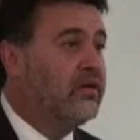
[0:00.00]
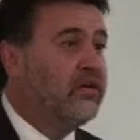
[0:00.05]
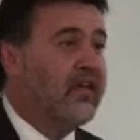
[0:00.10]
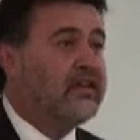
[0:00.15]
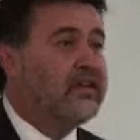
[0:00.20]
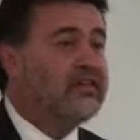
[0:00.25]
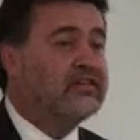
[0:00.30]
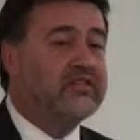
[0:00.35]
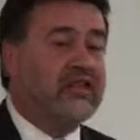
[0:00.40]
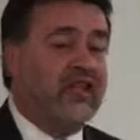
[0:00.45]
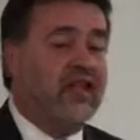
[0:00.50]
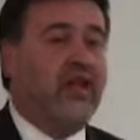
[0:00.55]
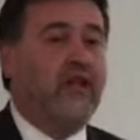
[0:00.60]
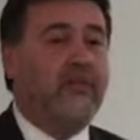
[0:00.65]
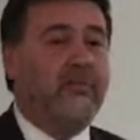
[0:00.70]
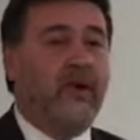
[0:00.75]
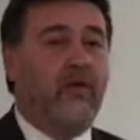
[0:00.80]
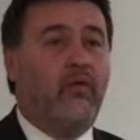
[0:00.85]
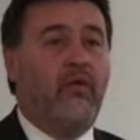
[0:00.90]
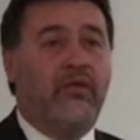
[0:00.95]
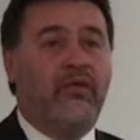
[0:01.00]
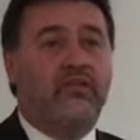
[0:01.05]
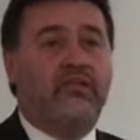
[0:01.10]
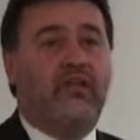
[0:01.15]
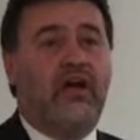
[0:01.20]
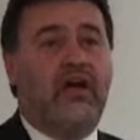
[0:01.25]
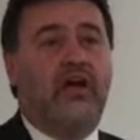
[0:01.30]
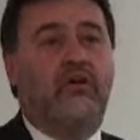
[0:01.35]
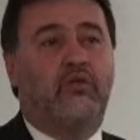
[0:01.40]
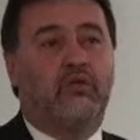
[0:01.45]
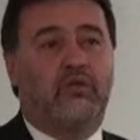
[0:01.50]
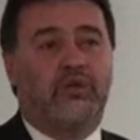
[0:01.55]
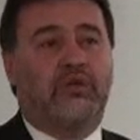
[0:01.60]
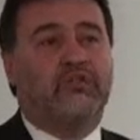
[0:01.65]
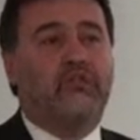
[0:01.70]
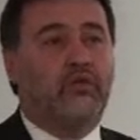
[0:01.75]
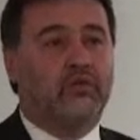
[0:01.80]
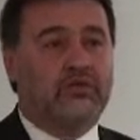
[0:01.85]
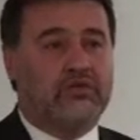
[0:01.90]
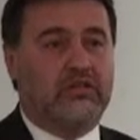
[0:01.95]
They just care about what the total
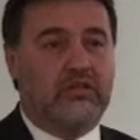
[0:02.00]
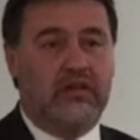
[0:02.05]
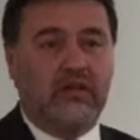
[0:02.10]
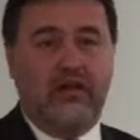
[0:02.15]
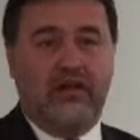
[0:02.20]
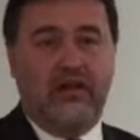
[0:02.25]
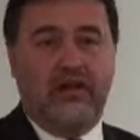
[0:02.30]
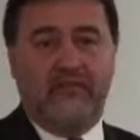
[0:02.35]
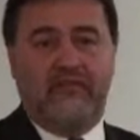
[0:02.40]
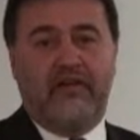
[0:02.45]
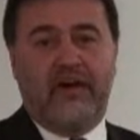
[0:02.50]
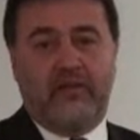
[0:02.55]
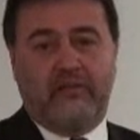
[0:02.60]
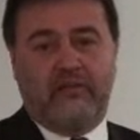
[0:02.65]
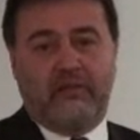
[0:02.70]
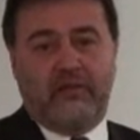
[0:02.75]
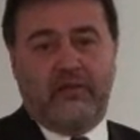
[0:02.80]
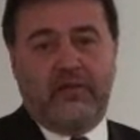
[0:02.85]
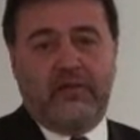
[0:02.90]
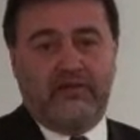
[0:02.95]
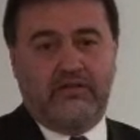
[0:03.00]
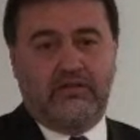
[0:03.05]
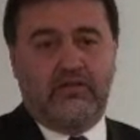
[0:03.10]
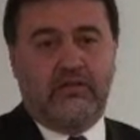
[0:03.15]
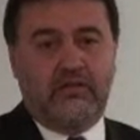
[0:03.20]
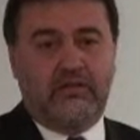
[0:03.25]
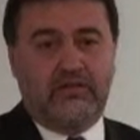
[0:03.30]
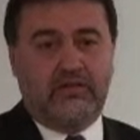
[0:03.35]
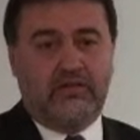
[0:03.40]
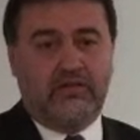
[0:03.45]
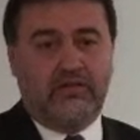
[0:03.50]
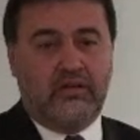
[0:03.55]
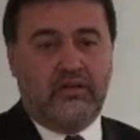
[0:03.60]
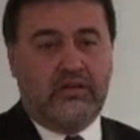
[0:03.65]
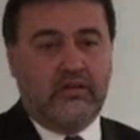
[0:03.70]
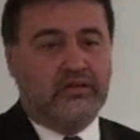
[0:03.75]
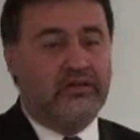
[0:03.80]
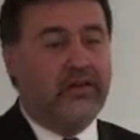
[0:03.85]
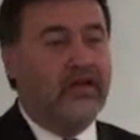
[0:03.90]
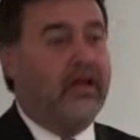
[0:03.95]
resource available to our schools
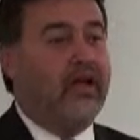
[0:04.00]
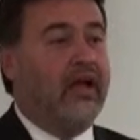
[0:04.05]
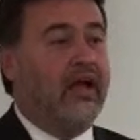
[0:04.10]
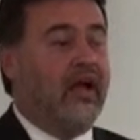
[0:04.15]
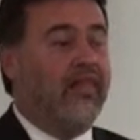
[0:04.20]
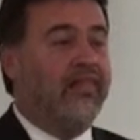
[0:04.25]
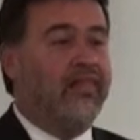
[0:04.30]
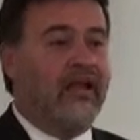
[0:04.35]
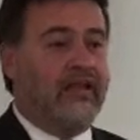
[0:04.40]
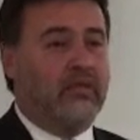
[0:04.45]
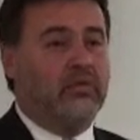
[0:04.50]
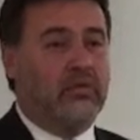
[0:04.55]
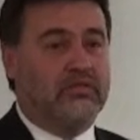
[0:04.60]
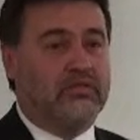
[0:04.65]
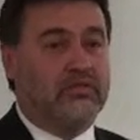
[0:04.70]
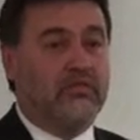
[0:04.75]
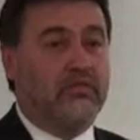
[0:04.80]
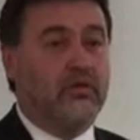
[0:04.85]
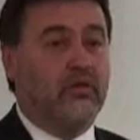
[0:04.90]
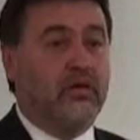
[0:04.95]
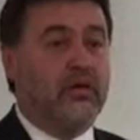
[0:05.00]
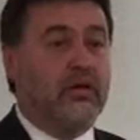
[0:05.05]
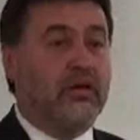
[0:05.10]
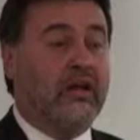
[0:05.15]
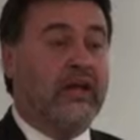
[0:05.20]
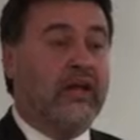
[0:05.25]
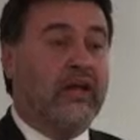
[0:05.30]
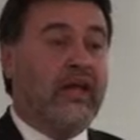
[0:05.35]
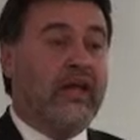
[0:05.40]
is, and that's what's important.